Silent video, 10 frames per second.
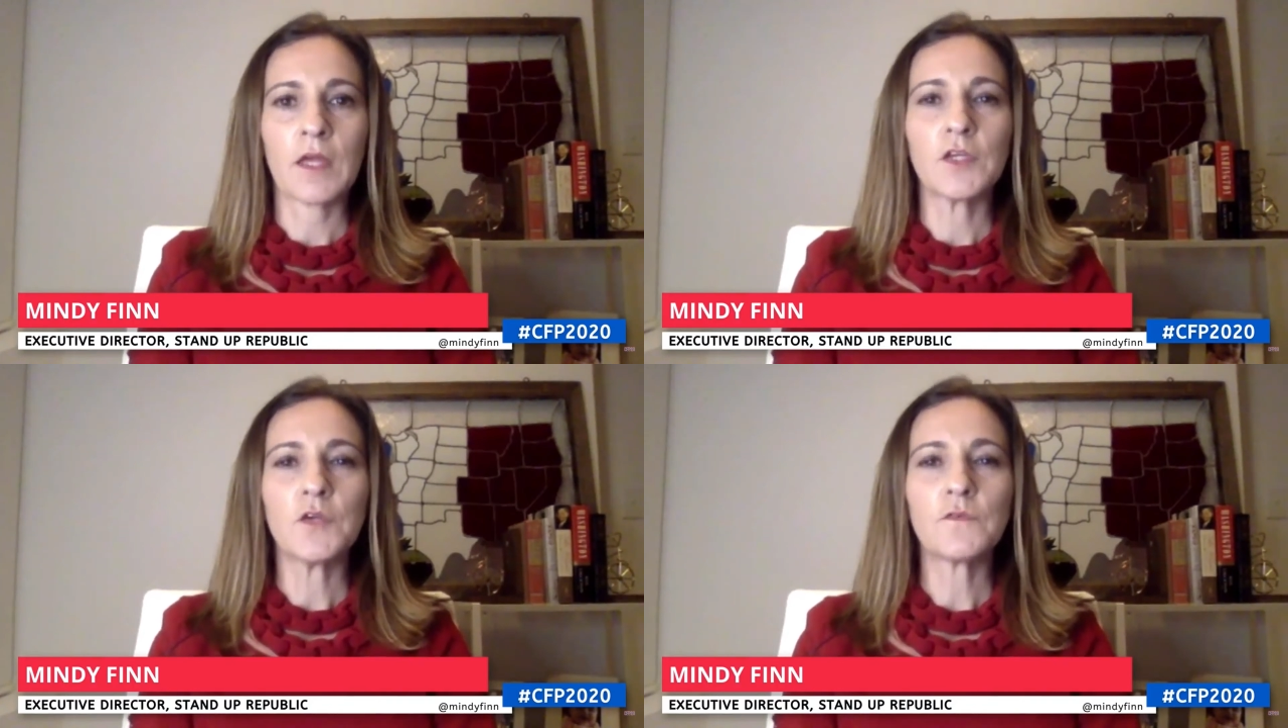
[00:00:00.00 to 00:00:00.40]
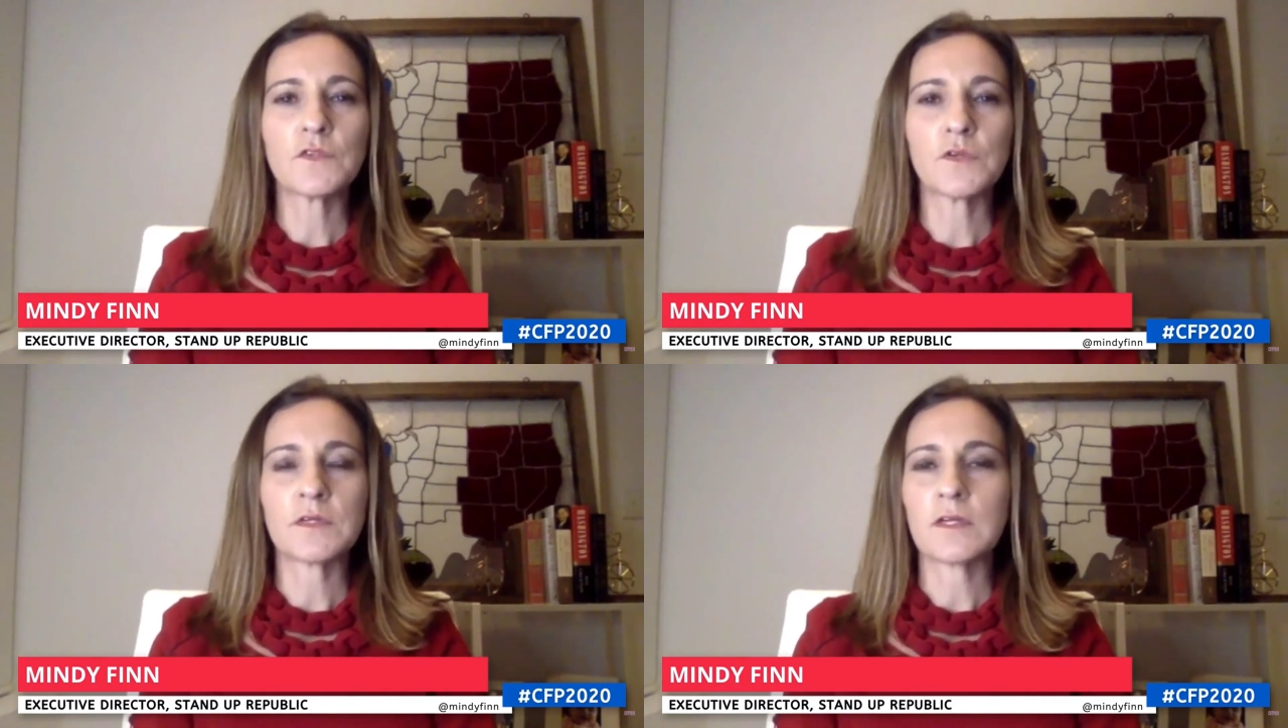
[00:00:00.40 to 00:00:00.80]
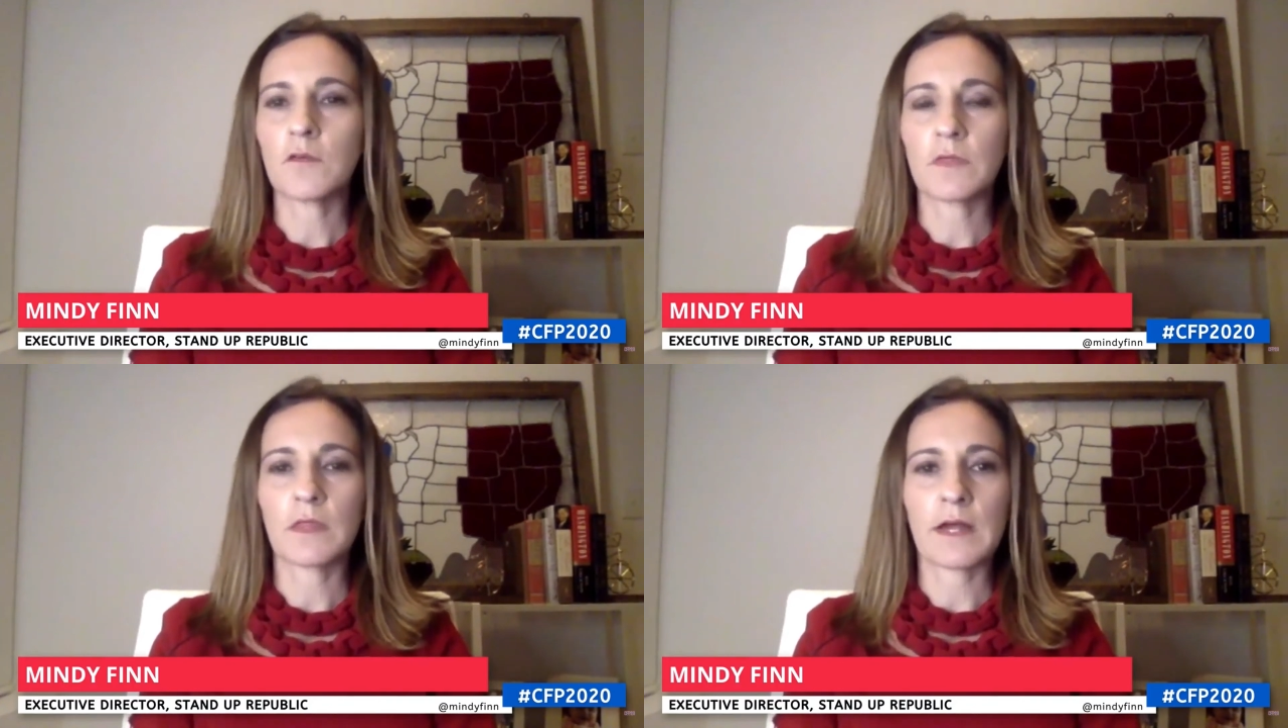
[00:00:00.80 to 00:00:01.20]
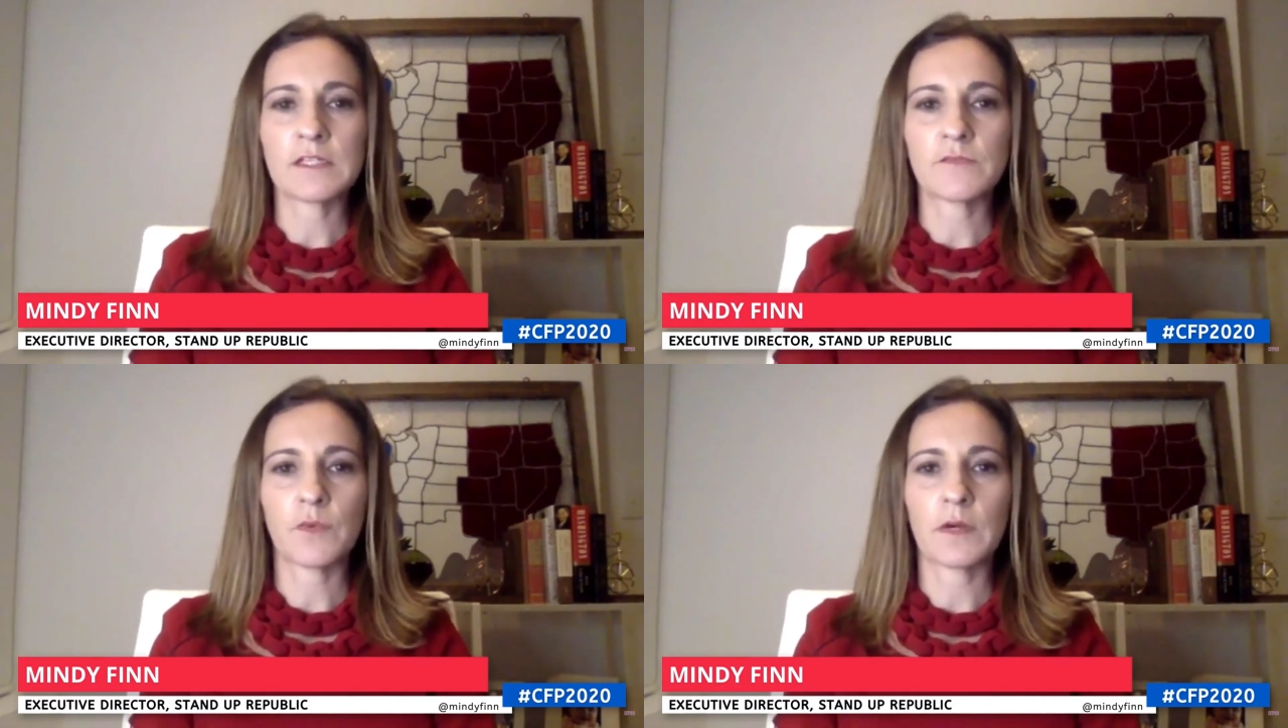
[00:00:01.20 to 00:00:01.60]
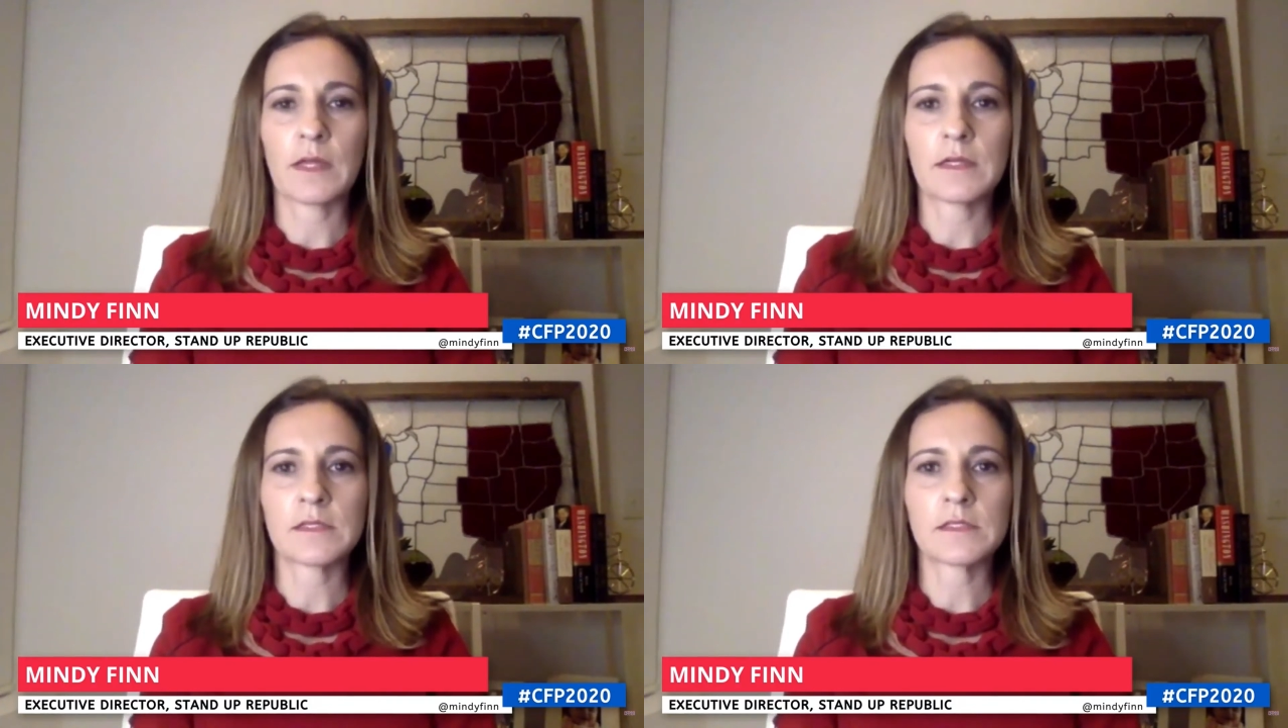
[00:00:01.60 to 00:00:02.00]
You've tuned in over the last 4
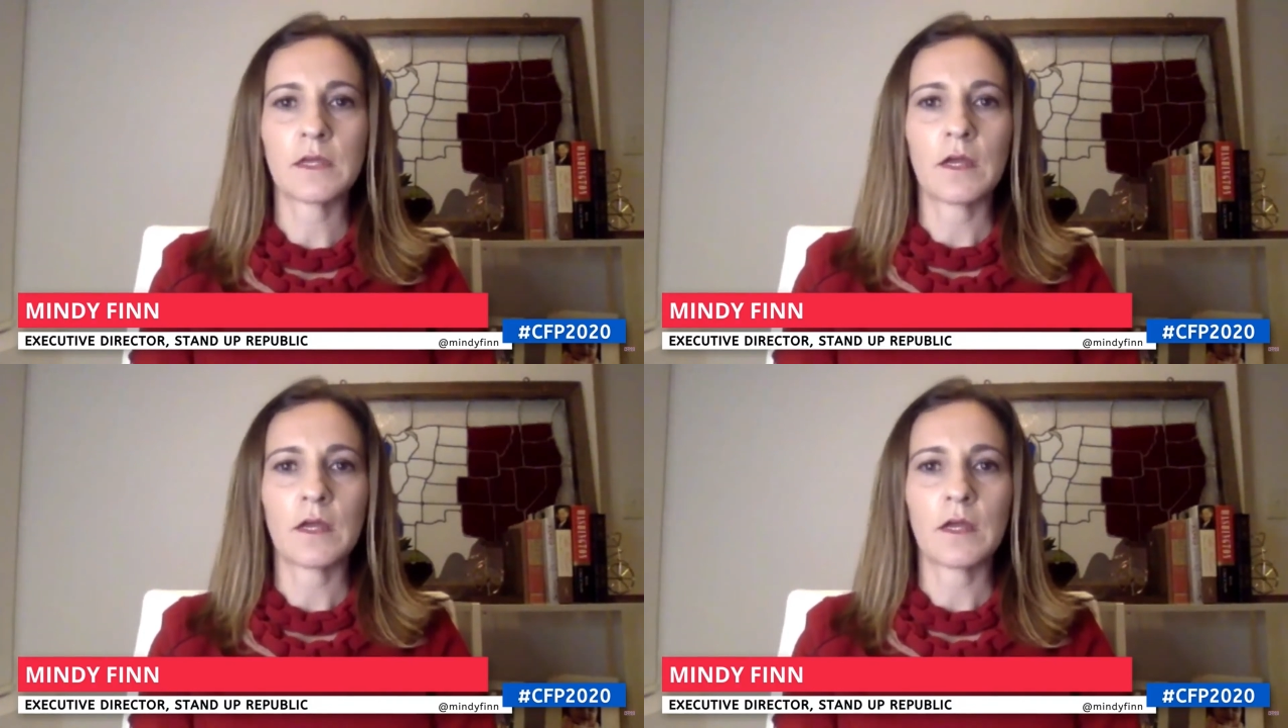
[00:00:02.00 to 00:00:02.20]
days